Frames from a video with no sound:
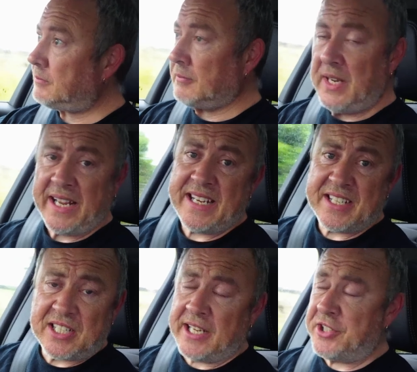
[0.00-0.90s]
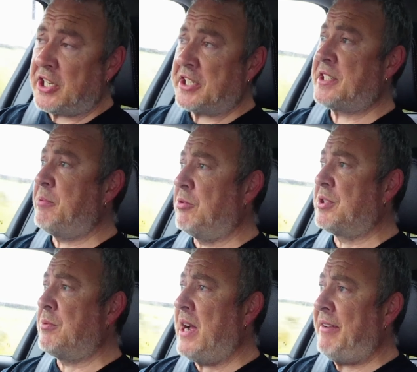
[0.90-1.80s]
easily adjustable to
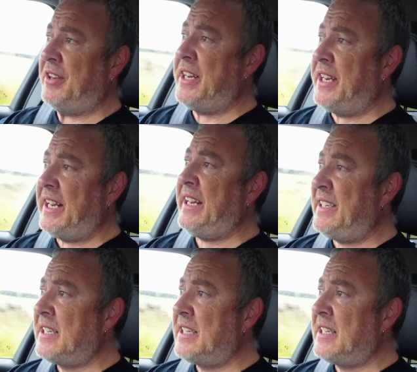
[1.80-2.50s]
whatever you need,